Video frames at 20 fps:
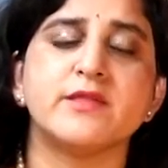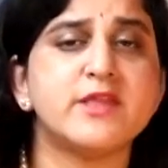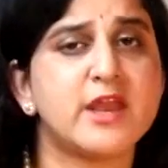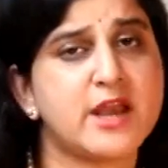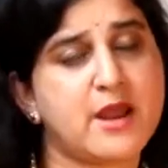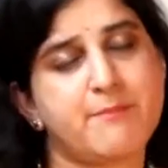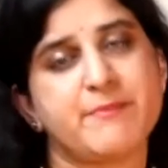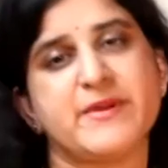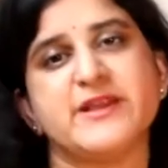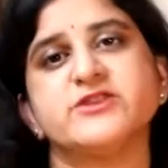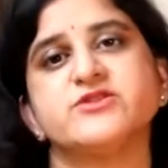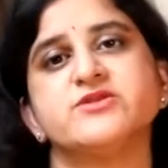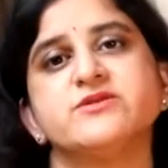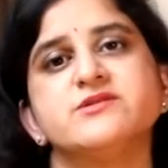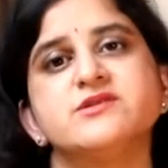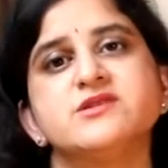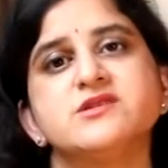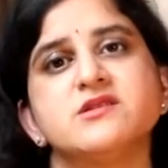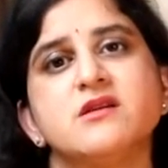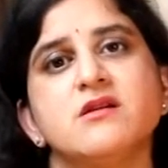There are
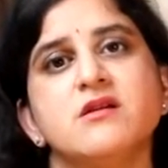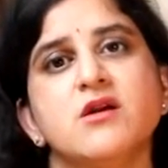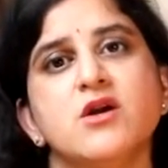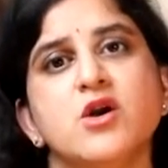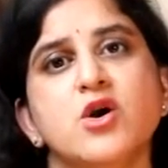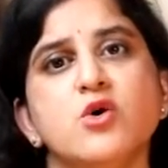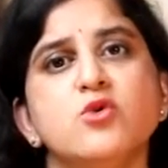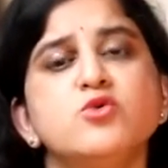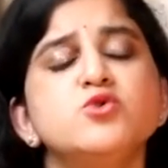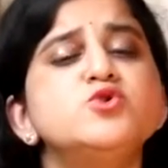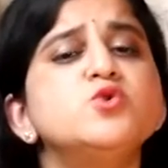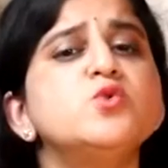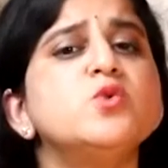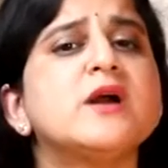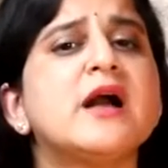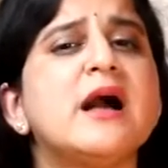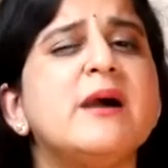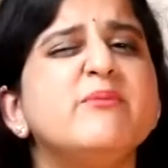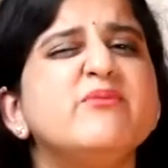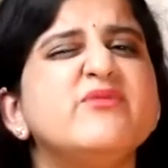patients who do
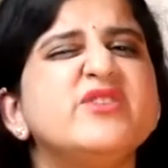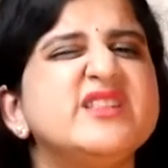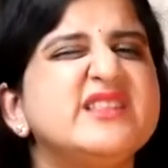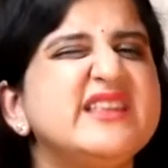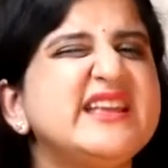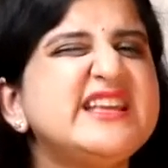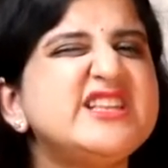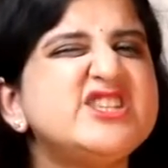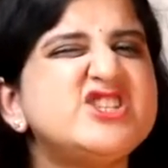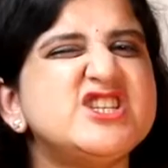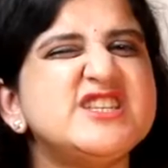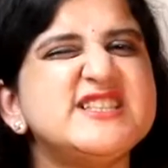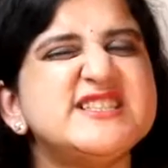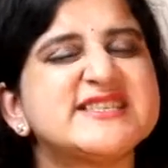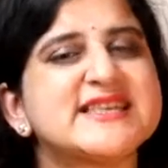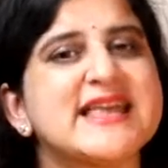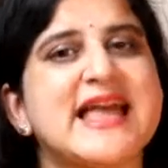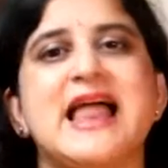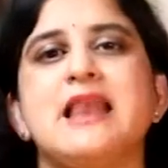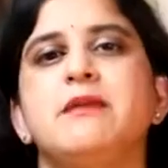come with itchy
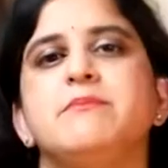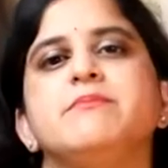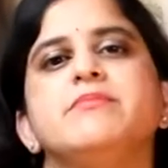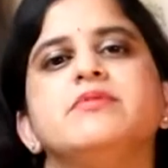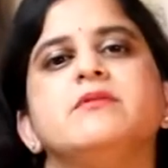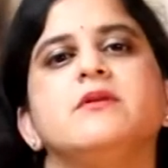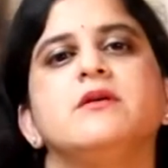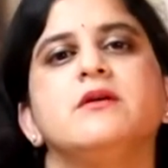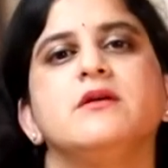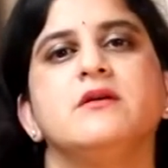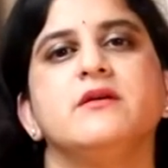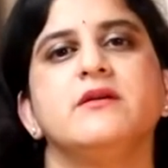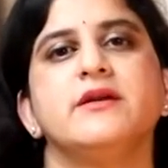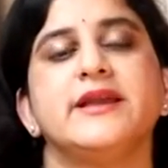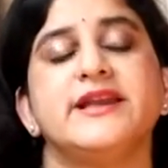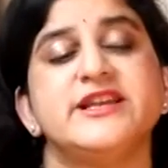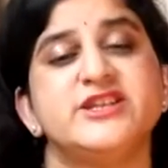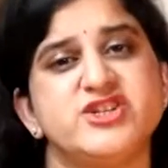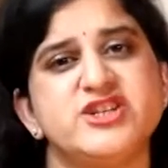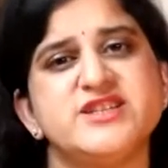
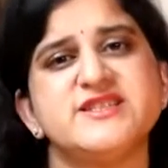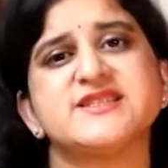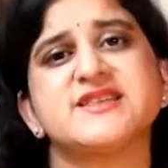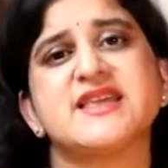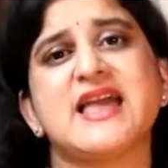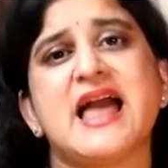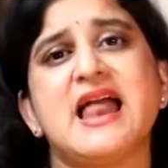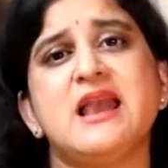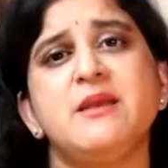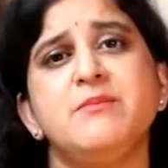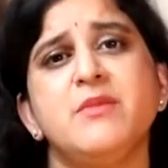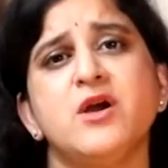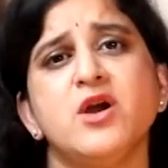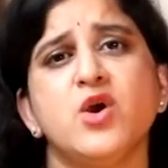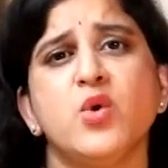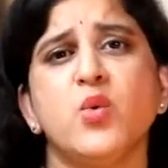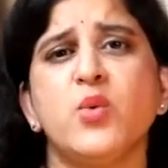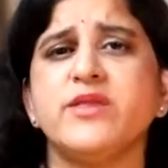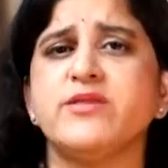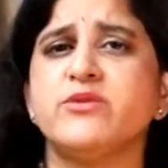scalp
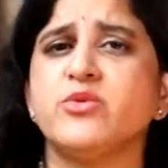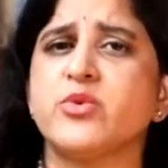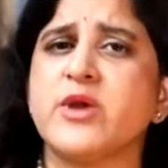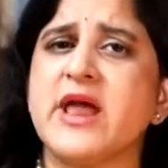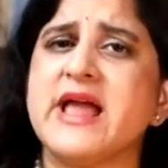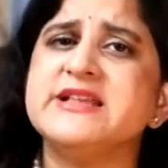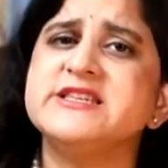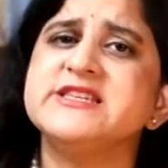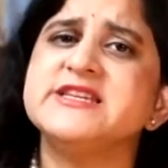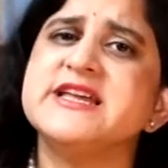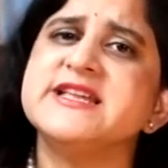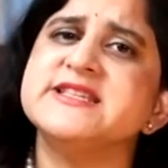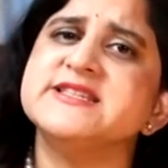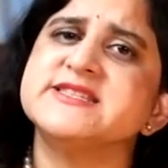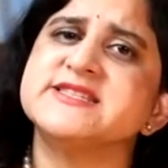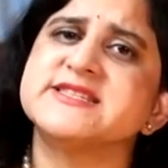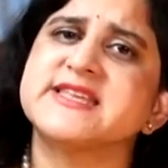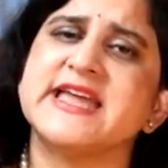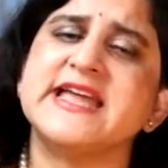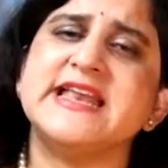with red
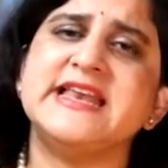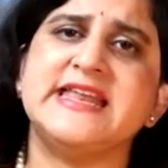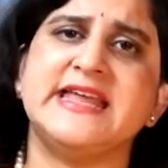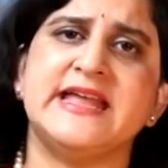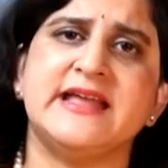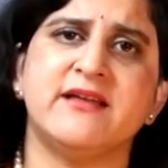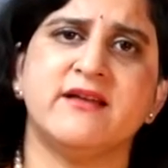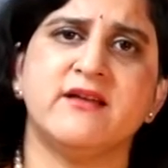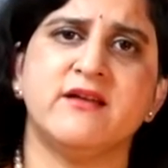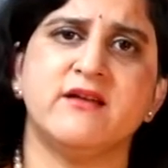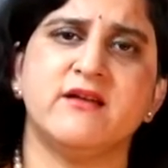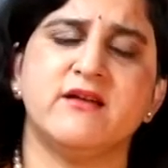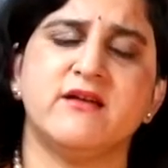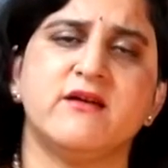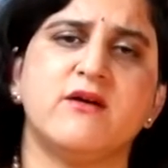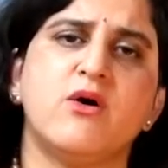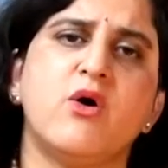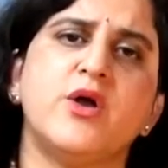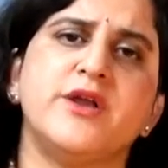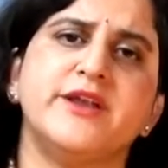and scaling
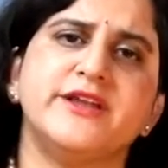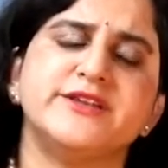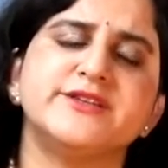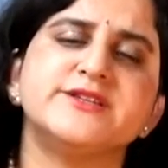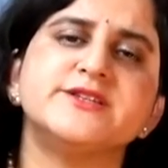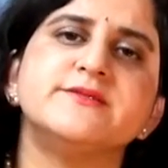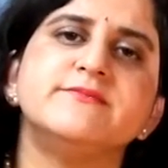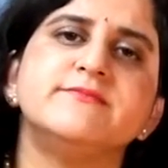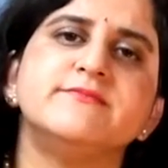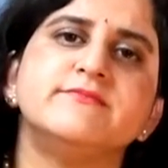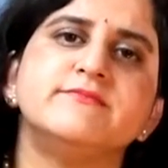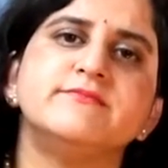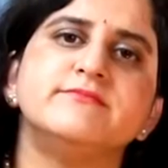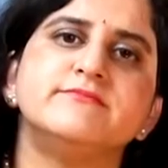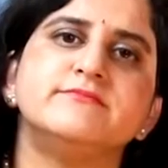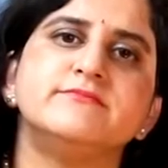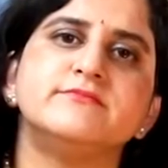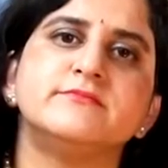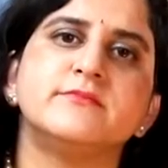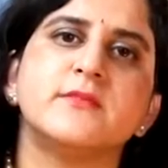on it.
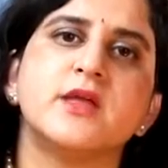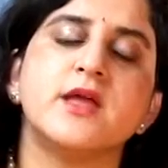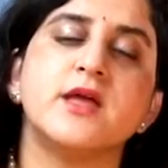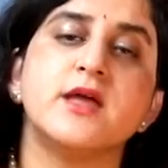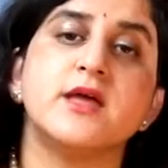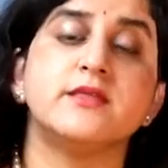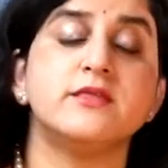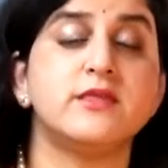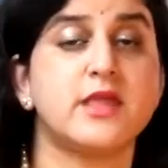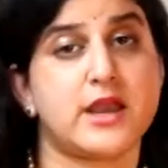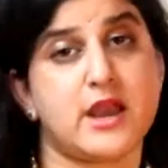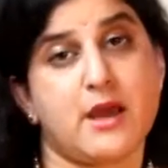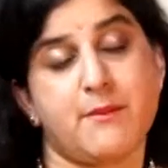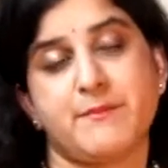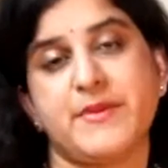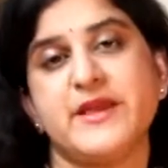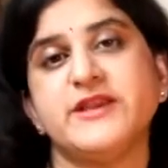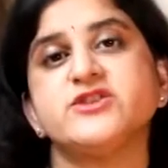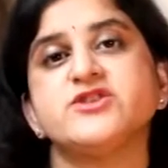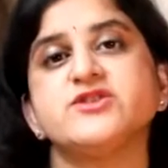There
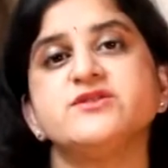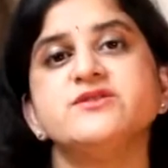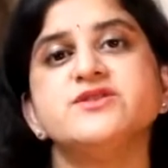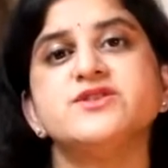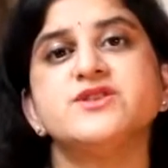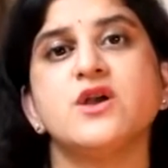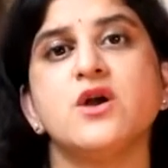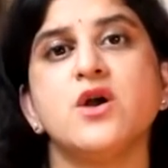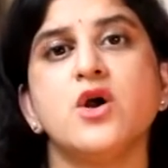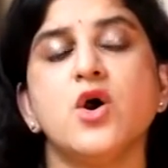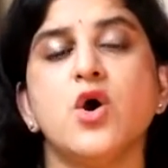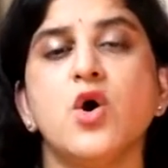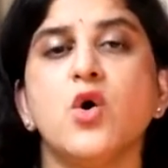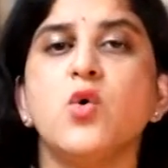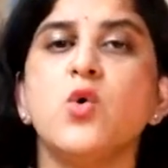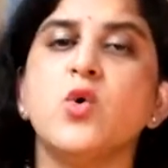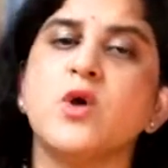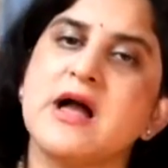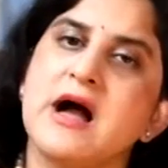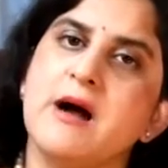are patients
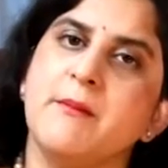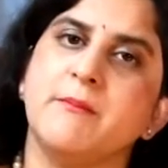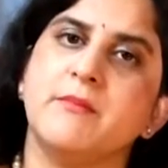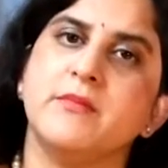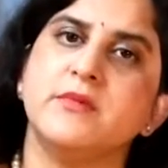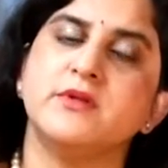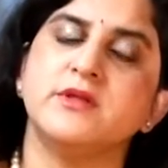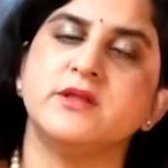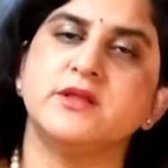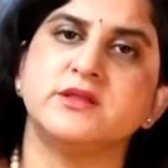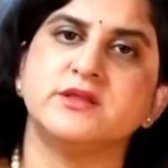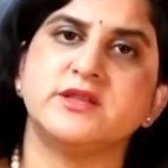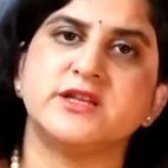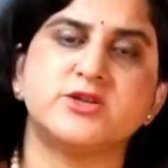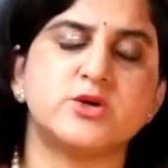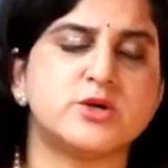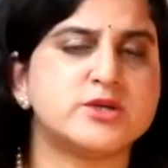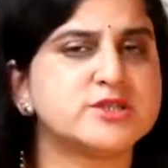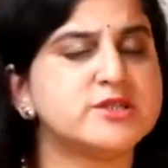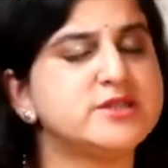who come, "The
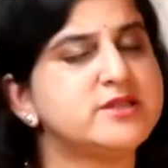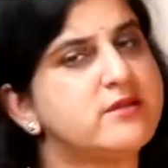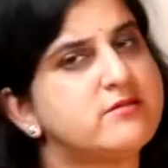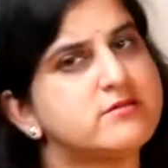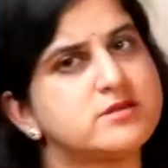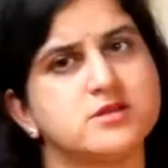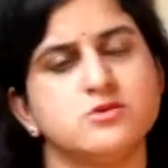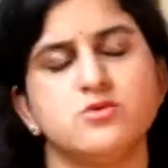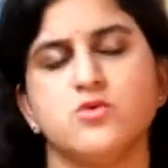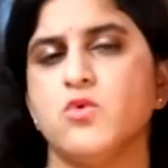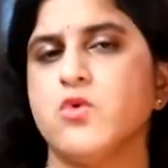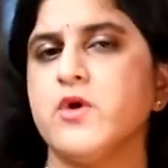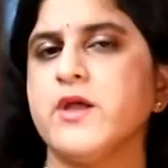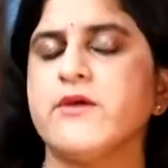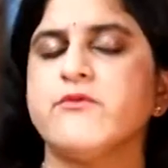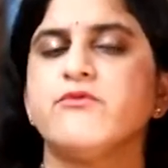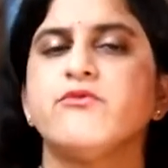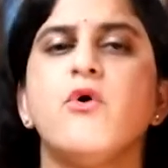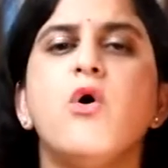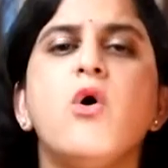doctor, there is no
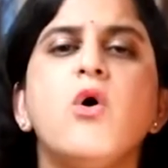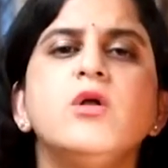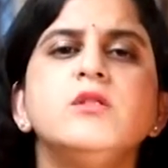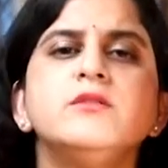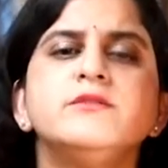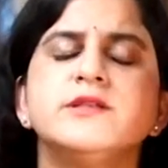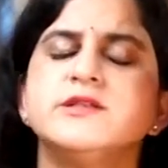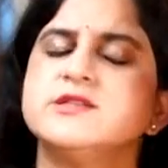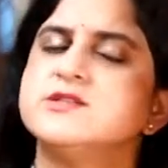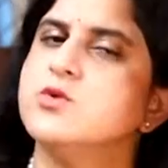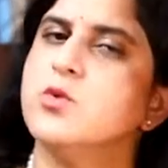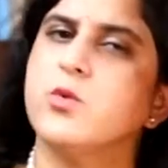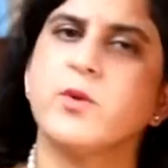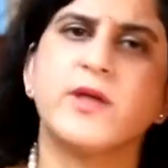hair fall, there is